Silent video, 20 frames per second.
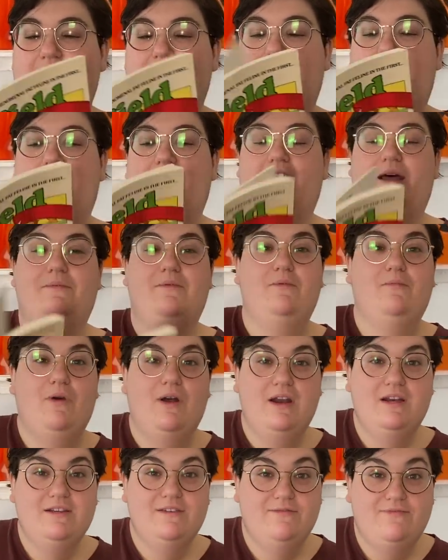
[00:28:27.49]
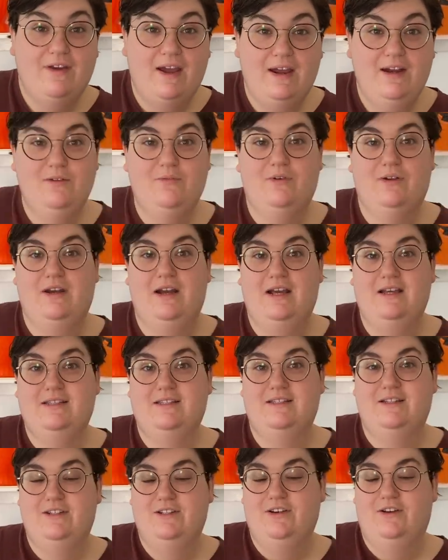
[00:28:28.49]
And I've been wanting to find one as
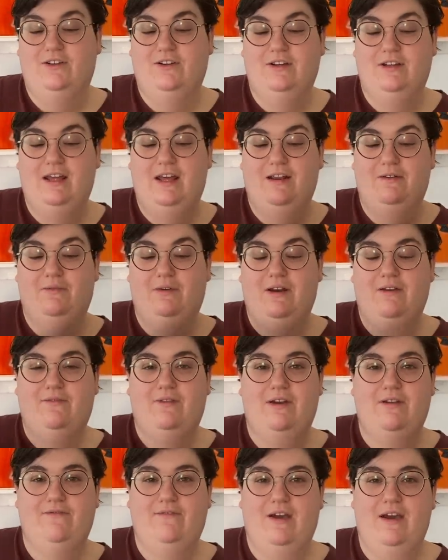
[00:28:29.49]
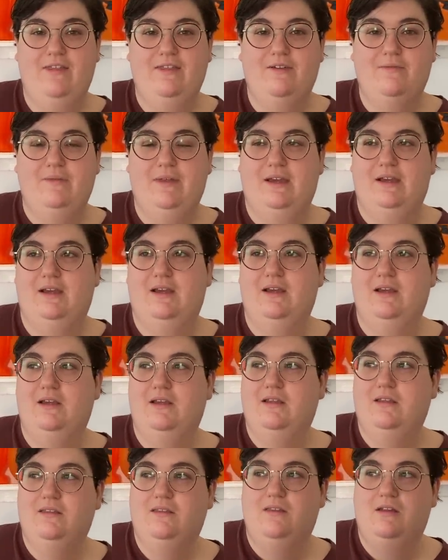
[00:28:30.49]
an adult. And whenever I find them, like,
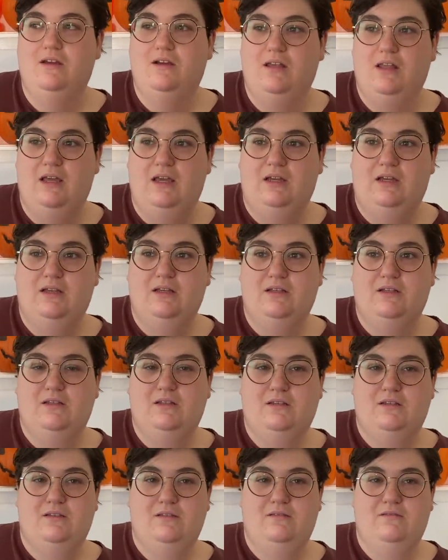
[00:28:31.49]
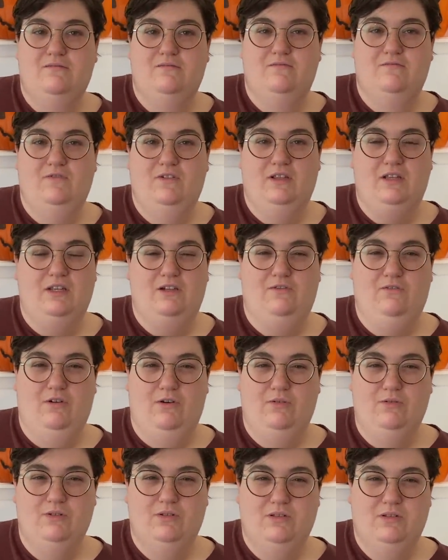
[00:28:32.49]
they're like really
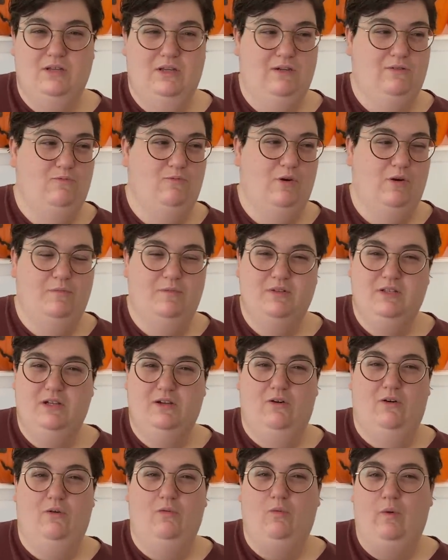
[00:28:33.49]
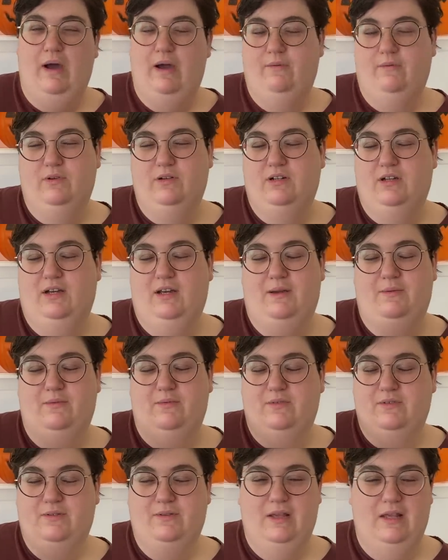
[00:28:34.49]
gross. Like one was like all wet one
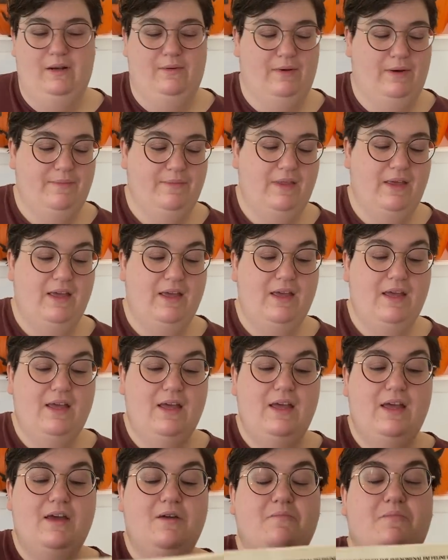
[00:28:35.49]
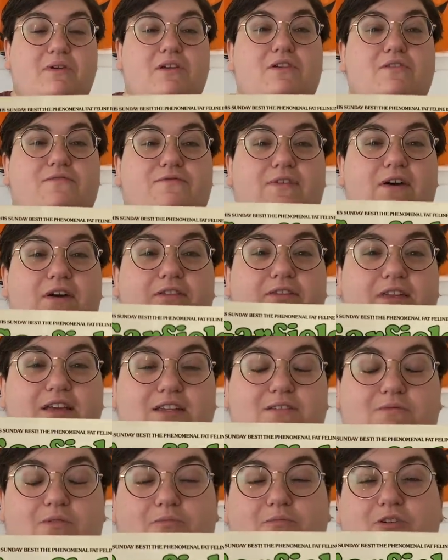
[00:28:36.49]
time. Anyway. But you found
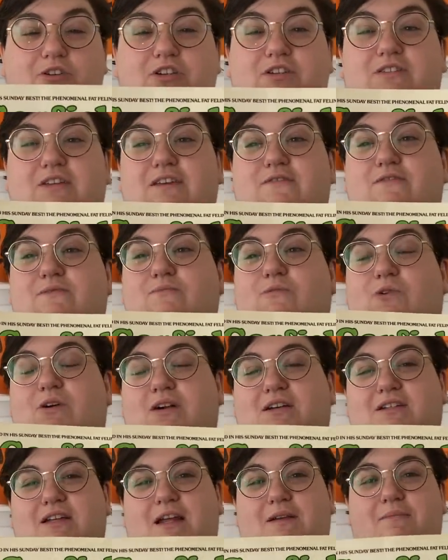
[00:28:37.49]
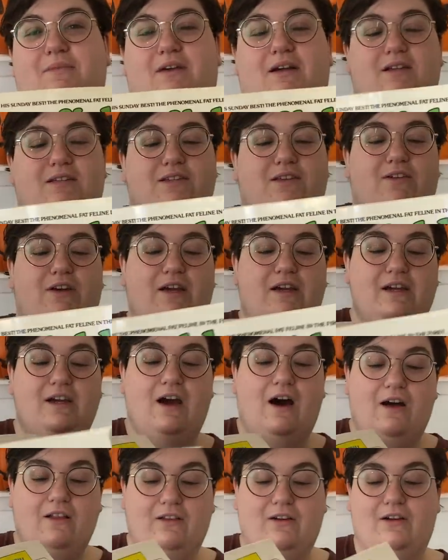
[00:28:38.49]
this one, which is even more exciting because they're in
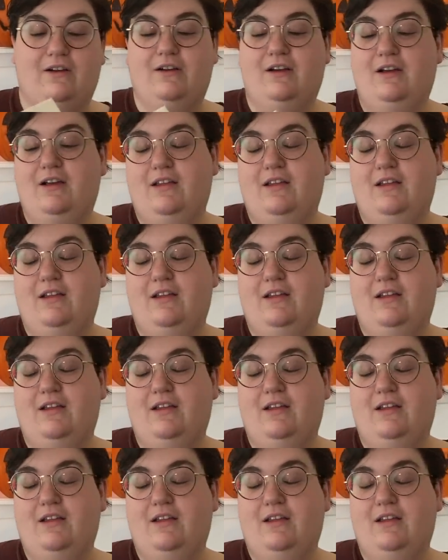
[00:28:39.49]
color.